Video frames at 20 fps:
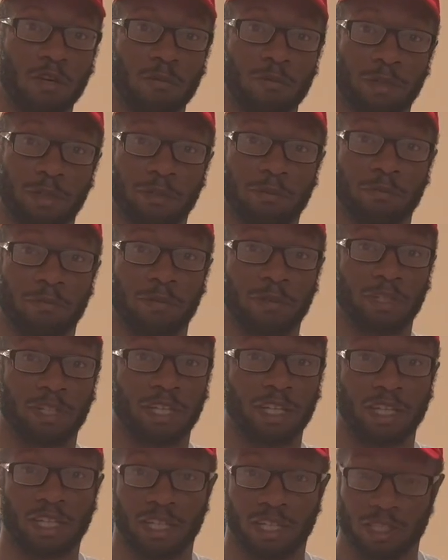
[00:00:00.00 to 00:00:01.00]
But
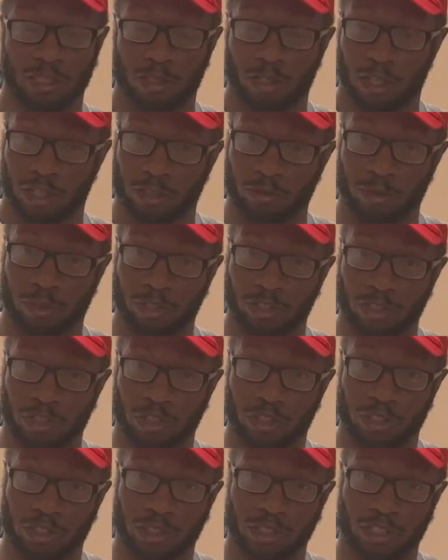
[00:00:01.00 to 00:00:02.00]
he's expressed
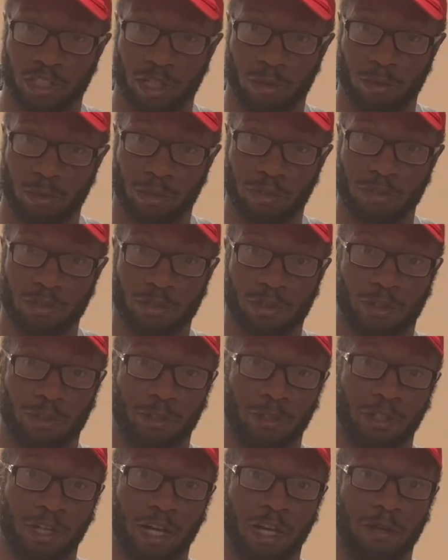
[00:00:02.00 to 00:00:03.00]
interest in demoing,
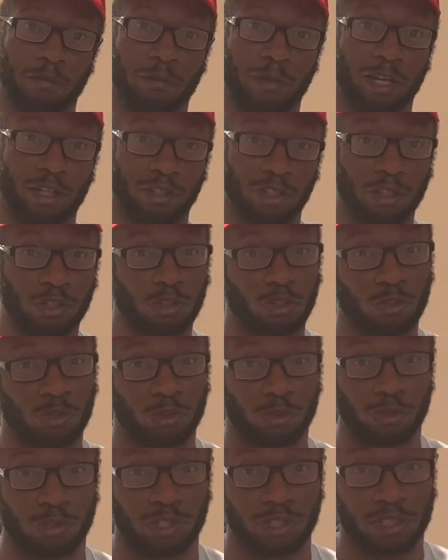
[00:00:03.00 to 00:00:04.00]
so I looked
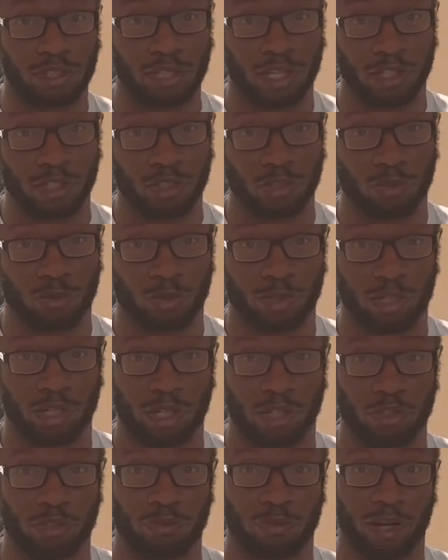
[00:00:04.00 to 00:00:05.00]
through the Tennis
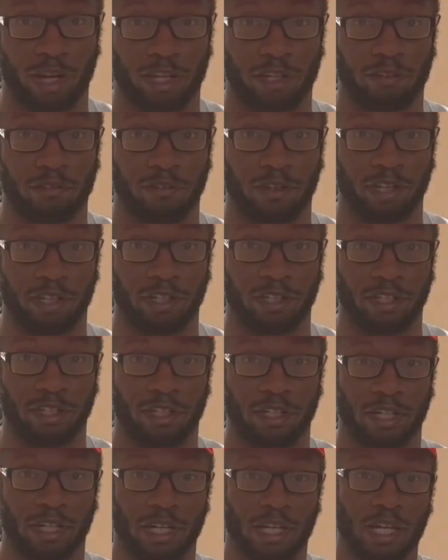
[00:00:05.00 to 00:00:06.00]
Warehouse racket
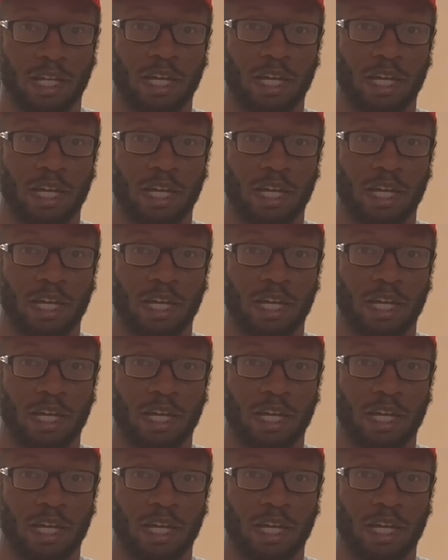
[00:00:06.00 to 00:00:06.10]
finder.